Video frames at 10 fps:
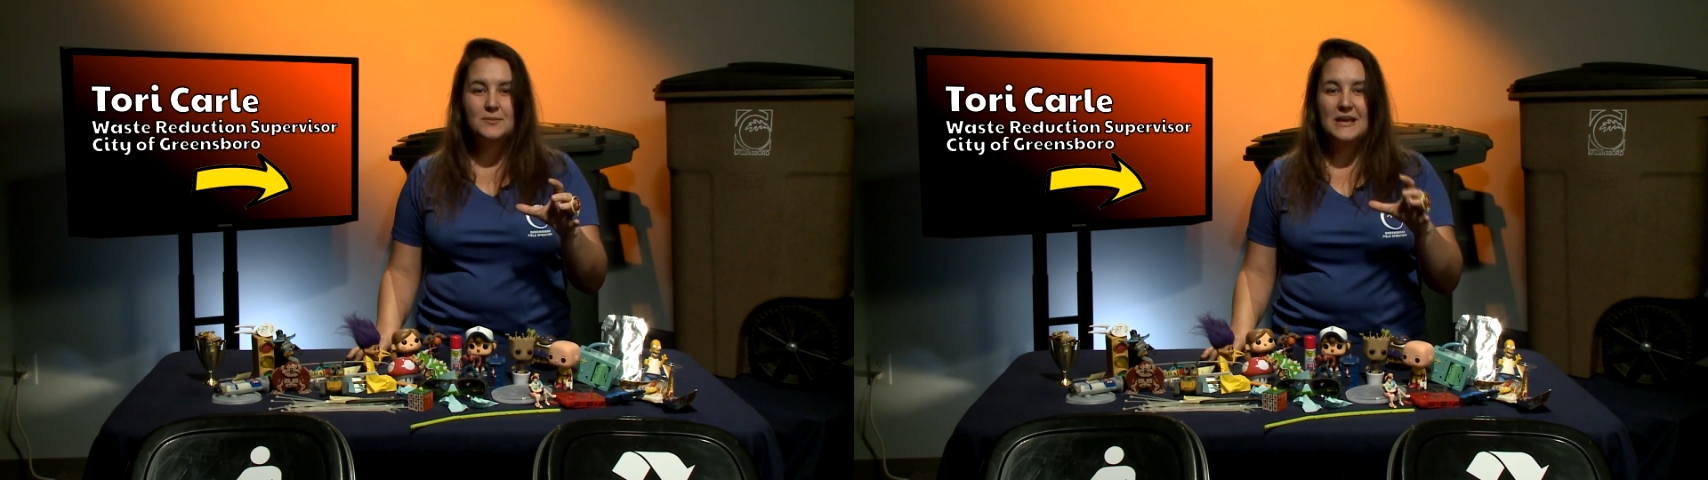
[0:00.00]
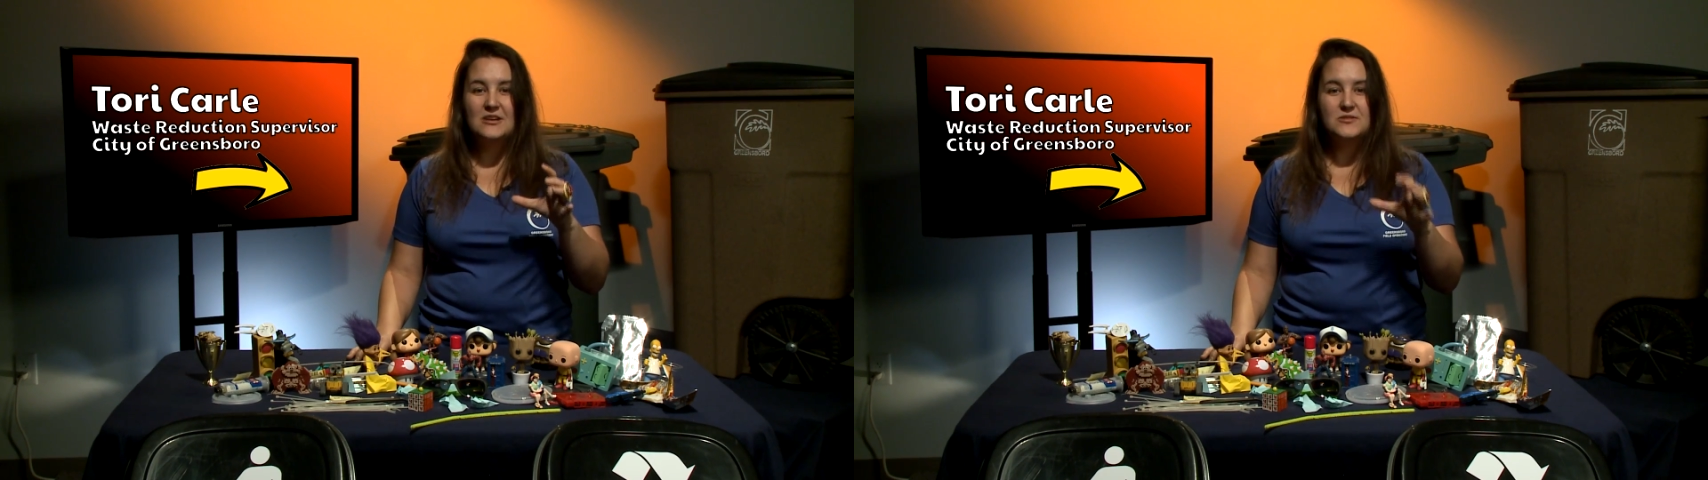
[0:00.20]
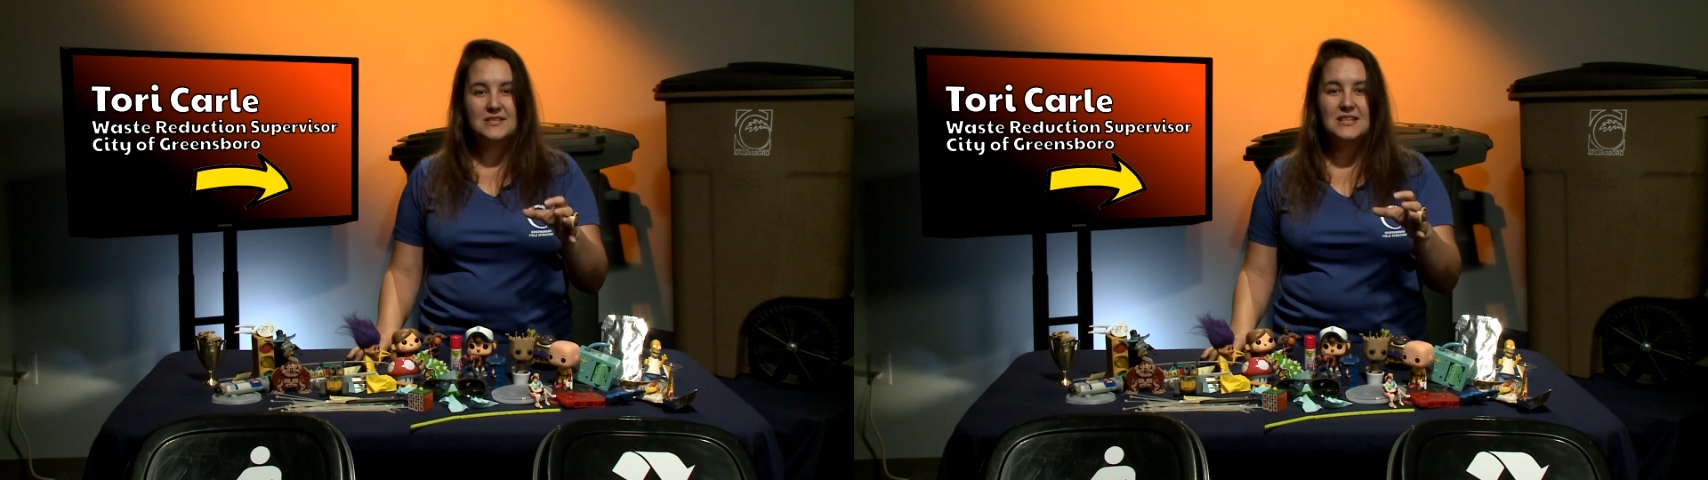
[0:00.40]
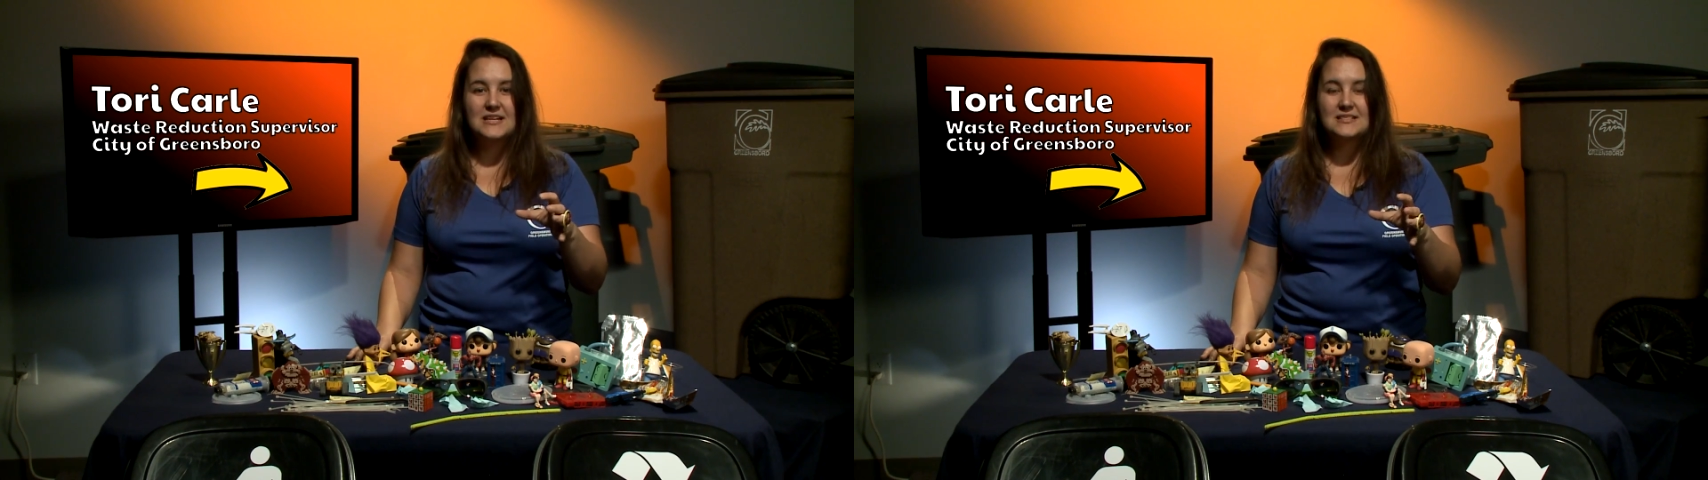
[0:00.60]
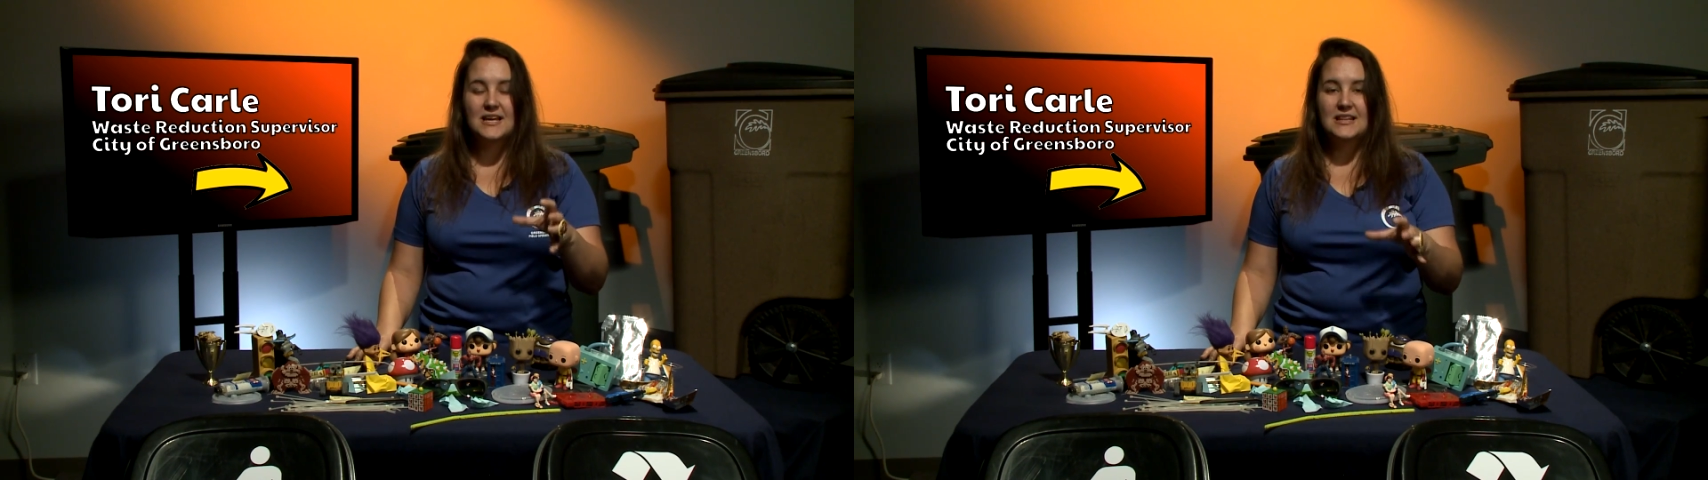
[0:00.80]
tomatoes and
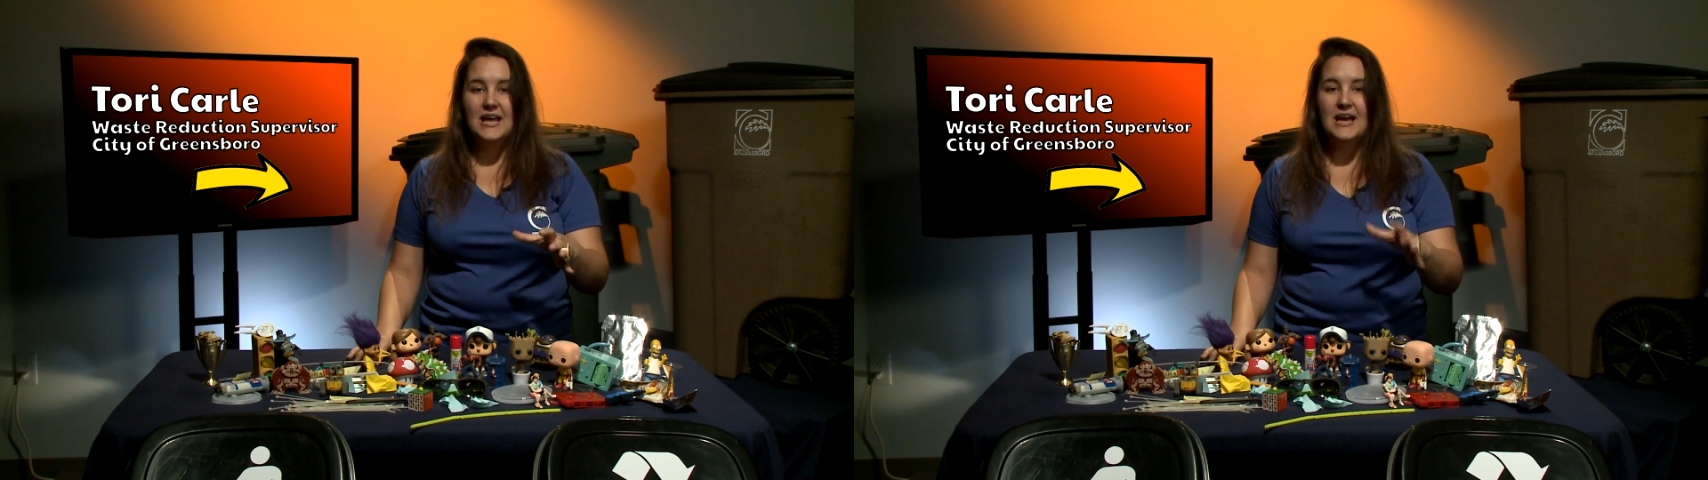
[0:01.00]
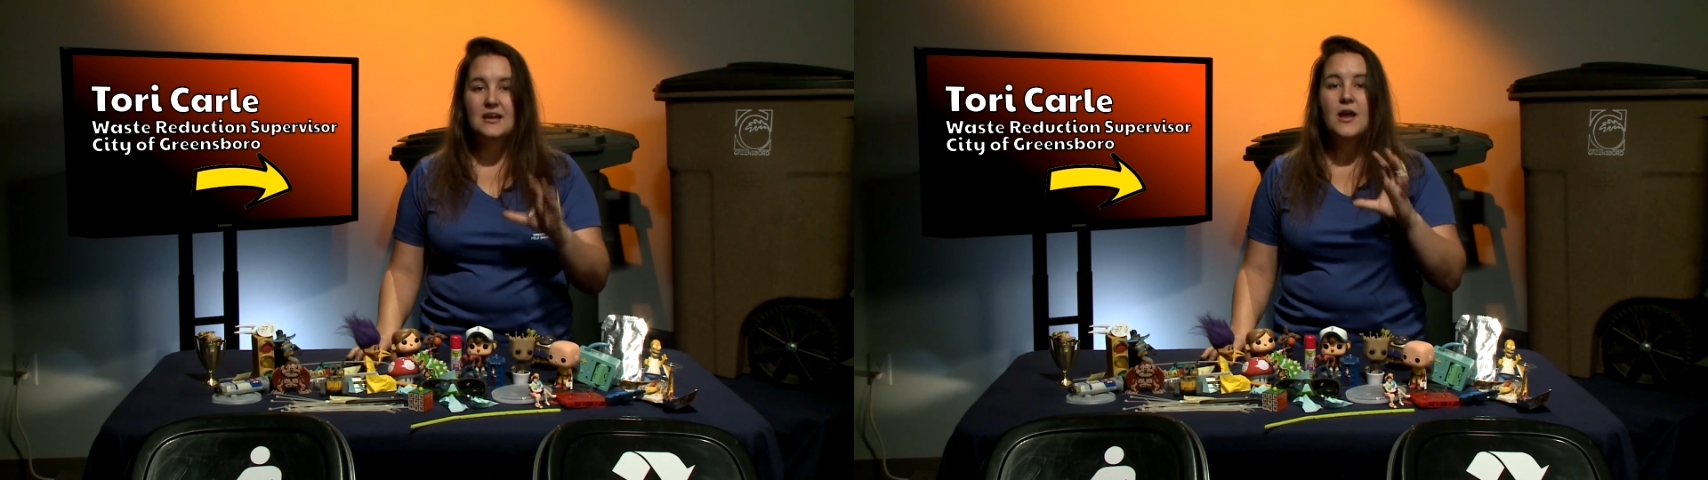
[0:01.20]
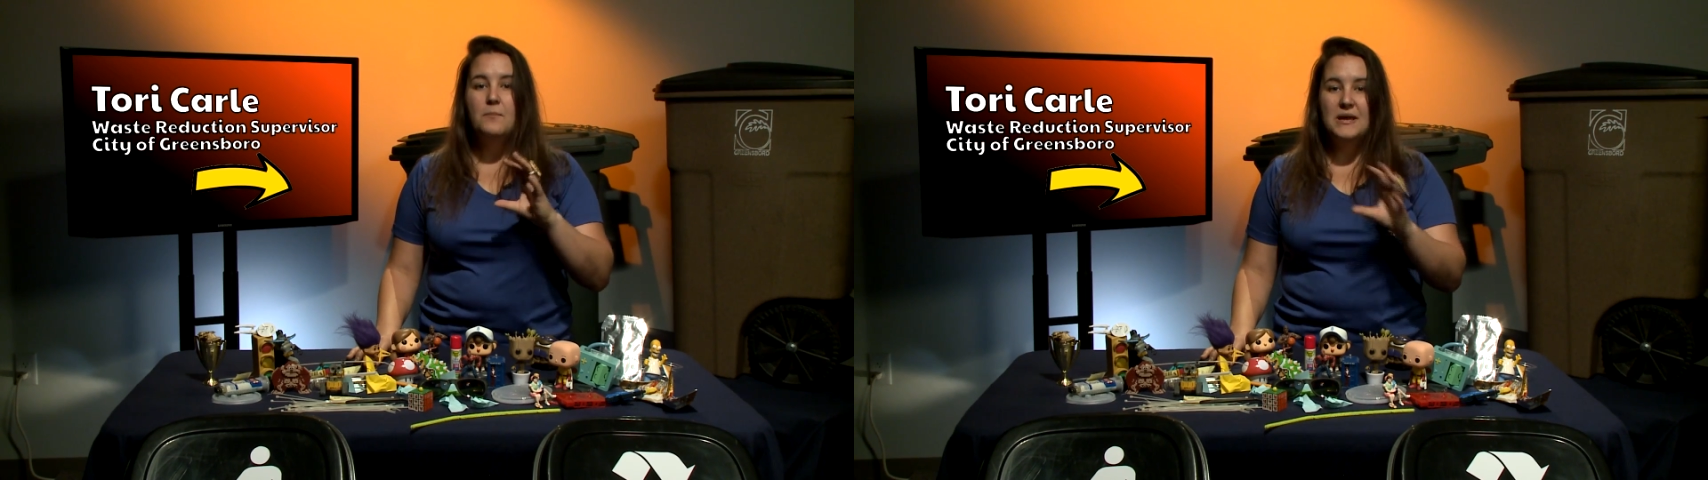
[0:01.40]
things like that.